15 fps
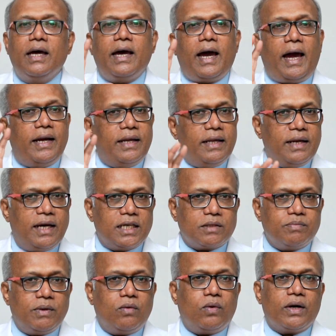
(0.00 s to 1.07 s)
And in
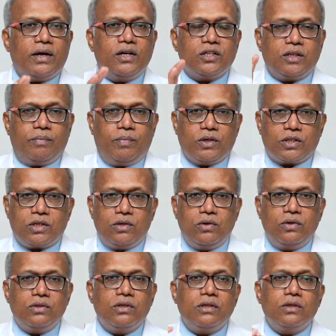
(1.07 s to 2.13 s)
asthma, what are you supposed to
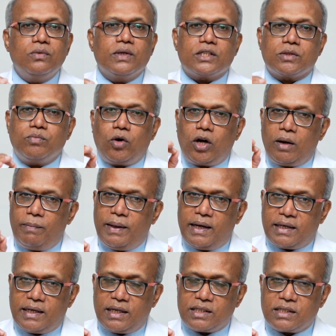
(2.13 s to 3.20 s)
do? Do a small
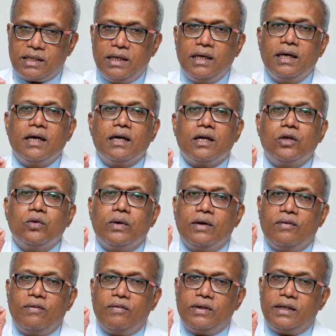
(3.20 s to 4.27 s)
blood test. Do
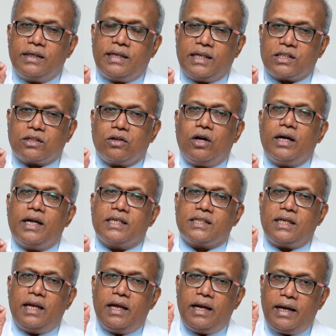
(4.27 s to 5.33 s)
a test called as
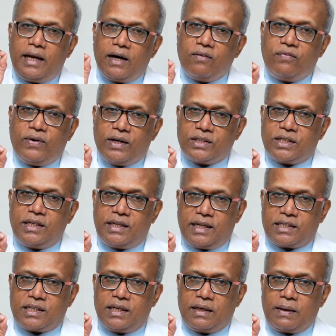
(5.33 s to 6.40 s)
lung function
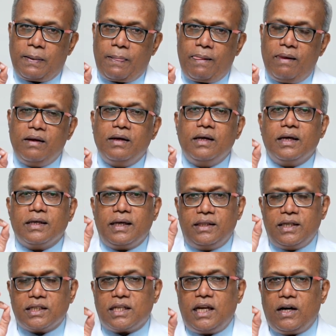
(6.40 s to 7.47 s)
testing. And
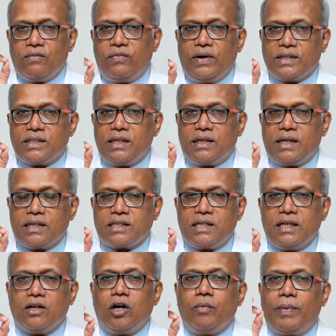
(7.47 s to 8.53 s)
this lung function
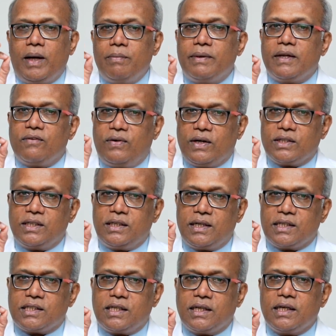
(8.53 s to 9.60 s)
testing or pulmonary function
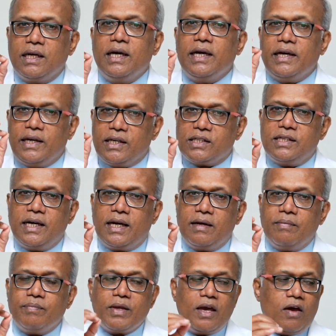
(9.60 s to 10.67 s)
testing is done
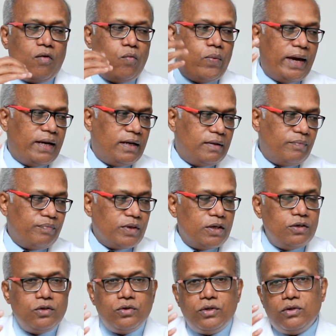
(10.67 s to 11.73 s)
when
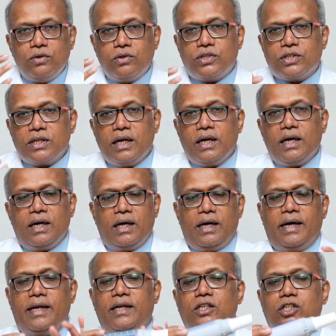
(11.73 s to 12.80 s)
you use
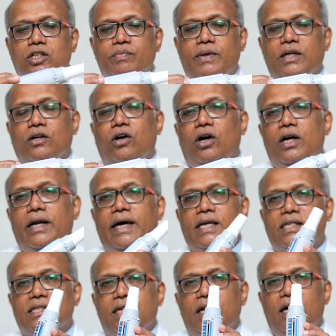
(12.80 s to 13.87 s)
an instrument called
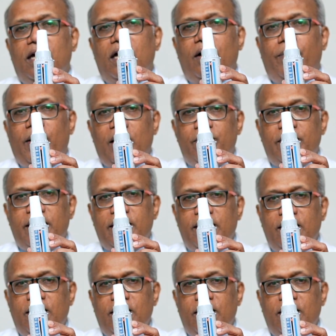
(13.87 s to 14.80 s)
as a pulmonary